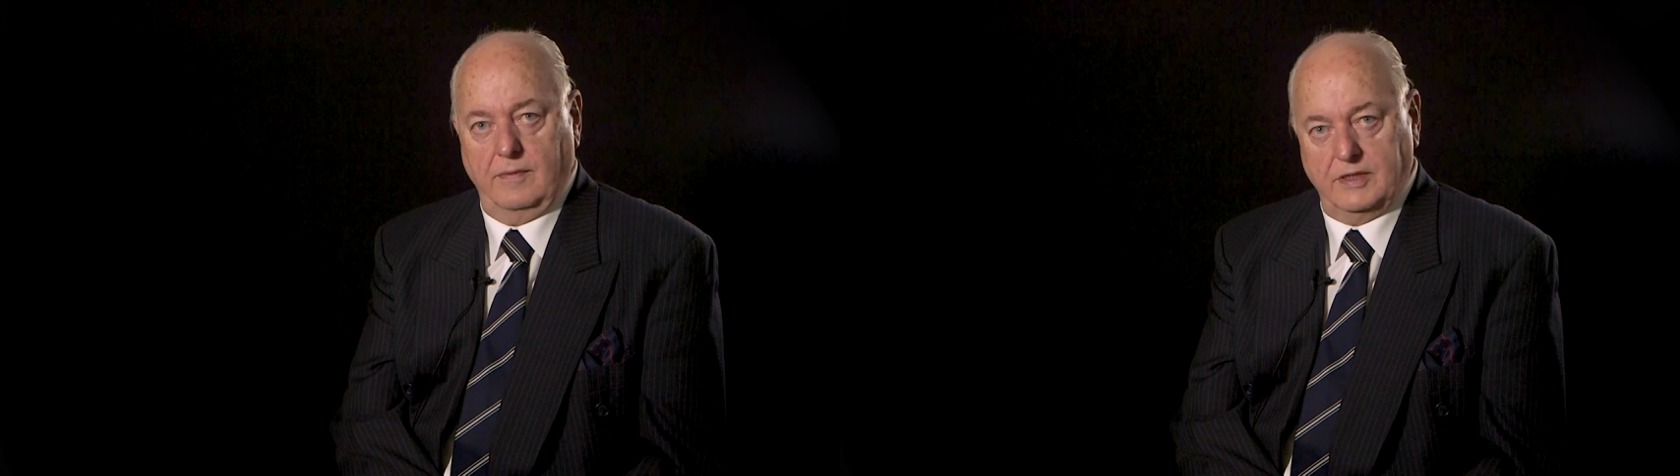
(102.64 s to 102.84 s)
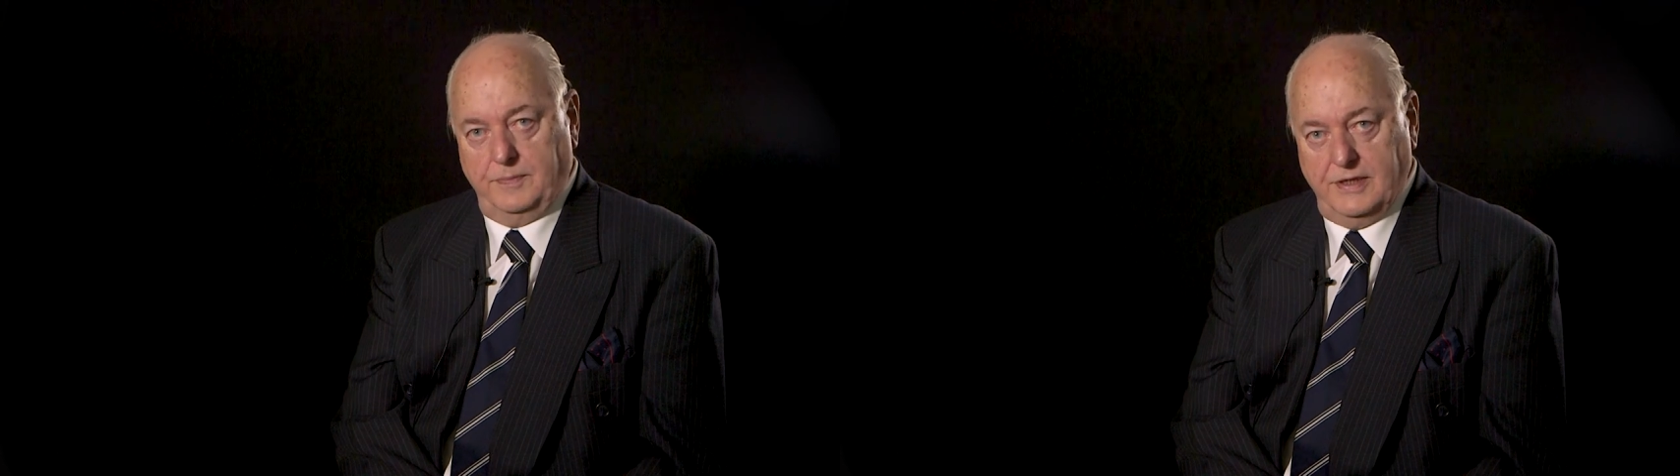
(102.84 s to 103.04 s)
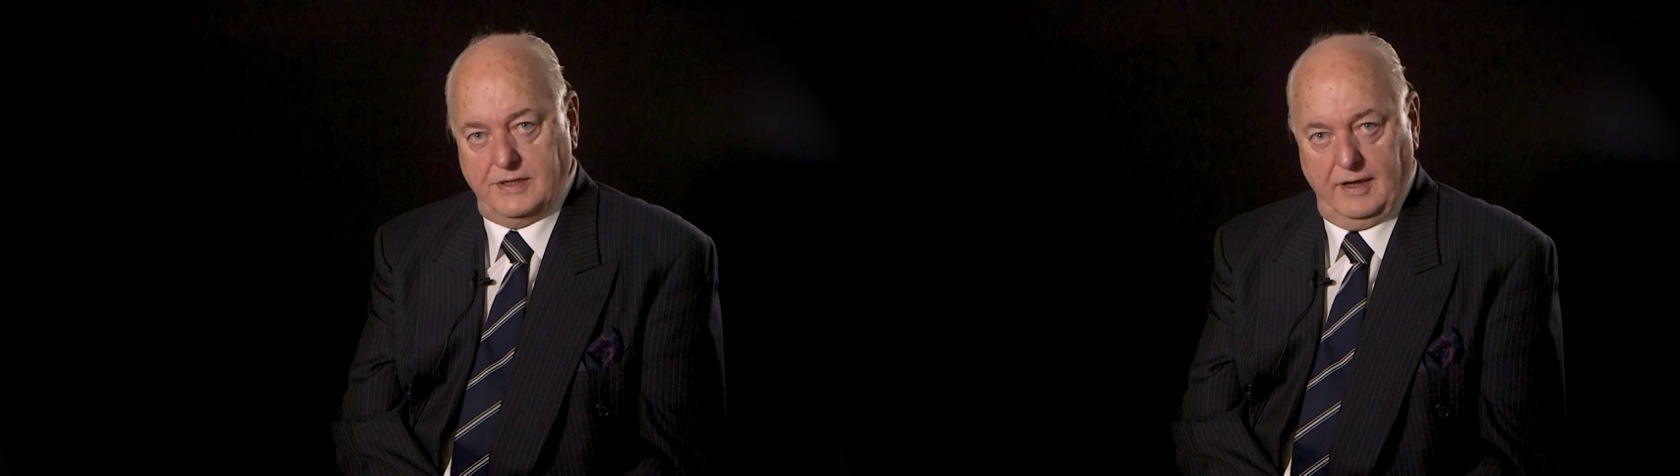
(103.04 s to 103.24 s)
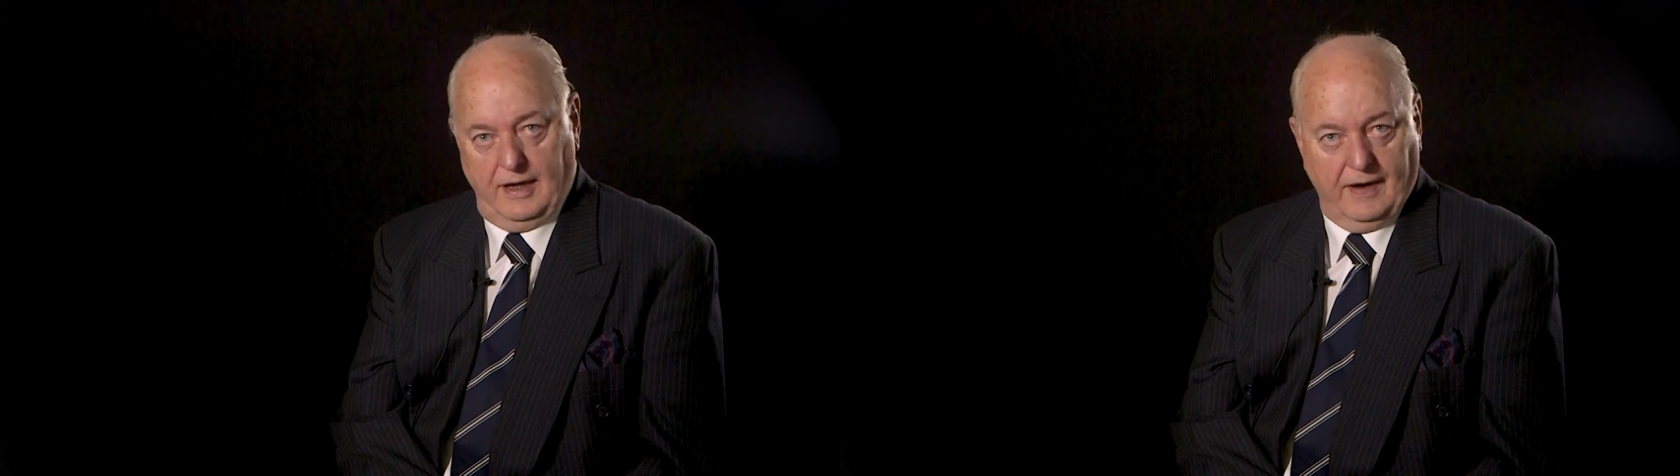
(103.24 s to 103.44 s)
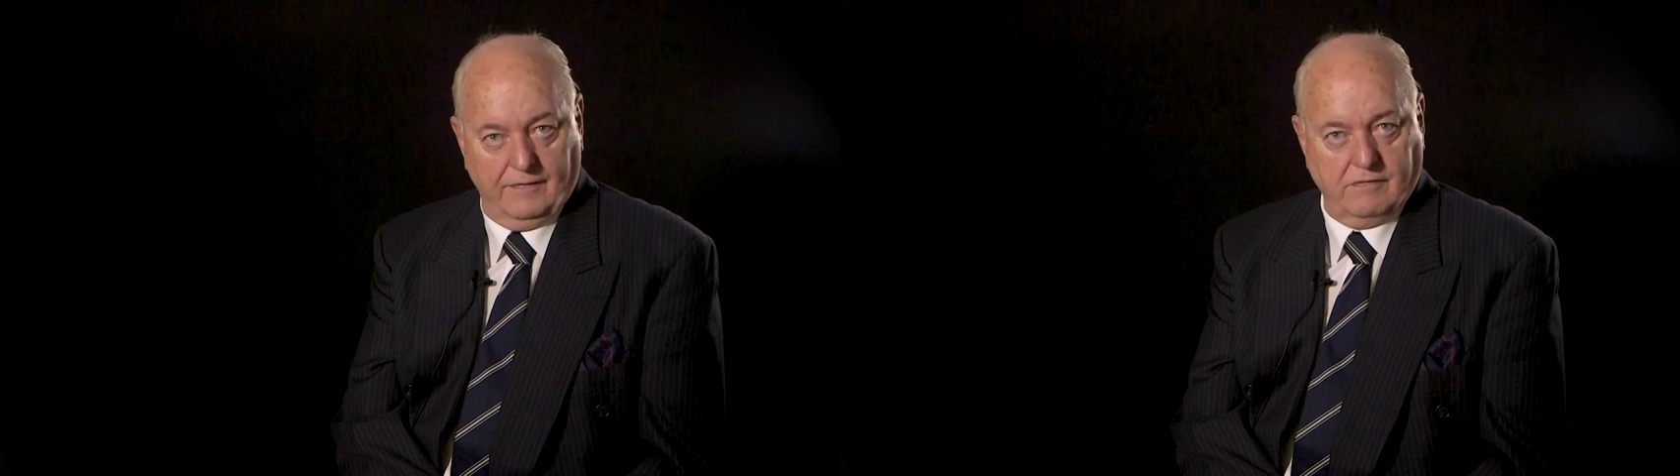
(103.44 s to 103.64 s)
is Peter
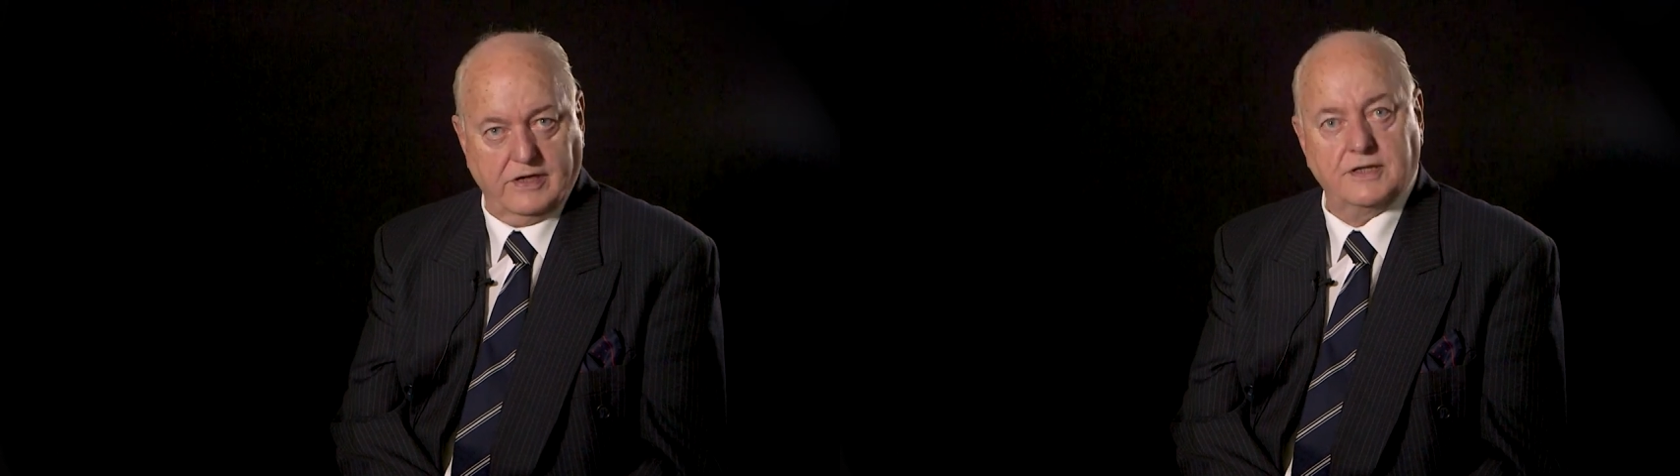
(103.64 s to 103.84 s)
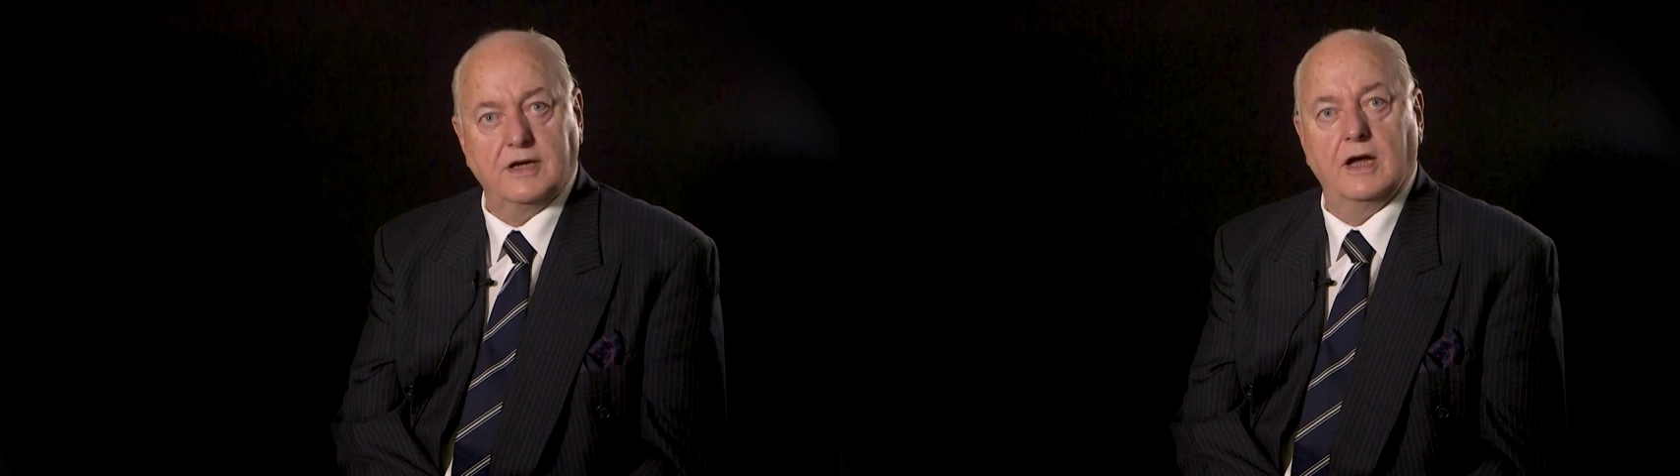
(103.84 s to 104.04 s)
Everett,